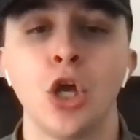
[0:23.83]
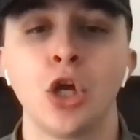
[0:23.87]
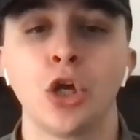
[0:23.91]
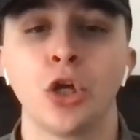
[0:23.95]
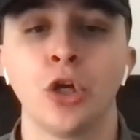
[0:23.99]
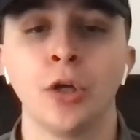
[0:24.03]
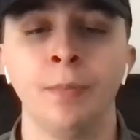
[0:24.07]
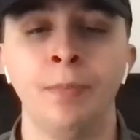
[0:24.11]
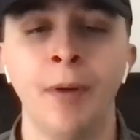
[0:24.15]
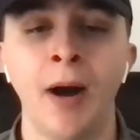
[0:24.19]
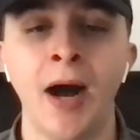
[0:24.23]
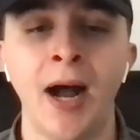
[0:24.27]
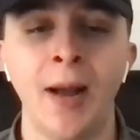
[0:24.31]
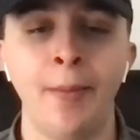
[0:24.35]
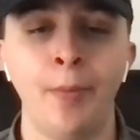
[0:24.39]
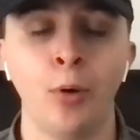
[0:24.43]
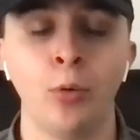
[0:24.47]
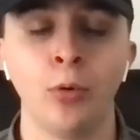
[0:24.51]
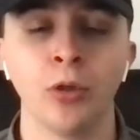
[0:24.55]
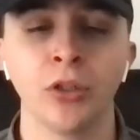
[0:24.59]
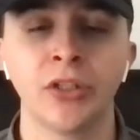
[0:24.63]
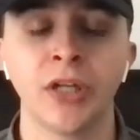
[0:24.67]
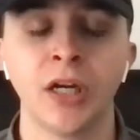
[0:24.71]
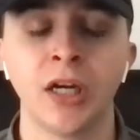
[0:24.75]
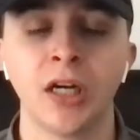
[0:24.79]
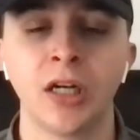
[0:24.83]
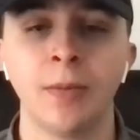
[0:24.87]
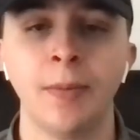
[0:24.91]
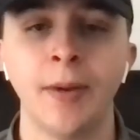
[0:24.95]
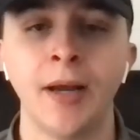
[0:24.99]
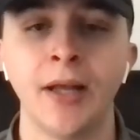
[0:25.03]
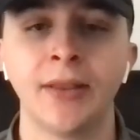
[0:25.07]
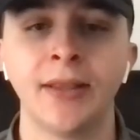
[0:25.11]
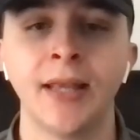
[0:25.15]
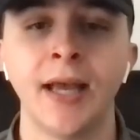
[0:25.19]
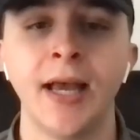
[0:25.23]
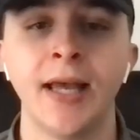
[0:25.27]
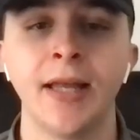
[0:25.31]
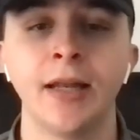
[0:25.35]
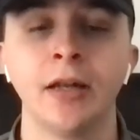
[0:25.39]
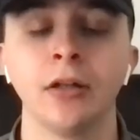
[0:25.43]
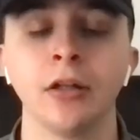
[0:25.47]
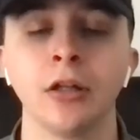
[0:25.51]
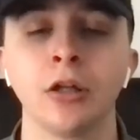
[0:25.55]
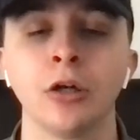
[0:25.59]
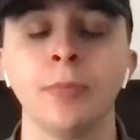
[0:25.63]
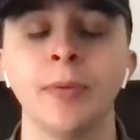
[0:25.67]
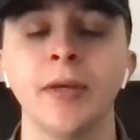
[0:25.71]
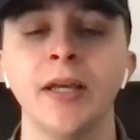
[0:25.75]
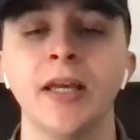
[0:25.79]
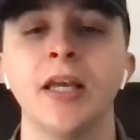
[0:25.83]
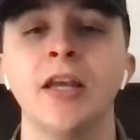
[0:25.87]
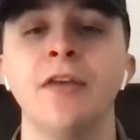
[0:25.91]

Goodbye, but we'll talk about that in a little bit.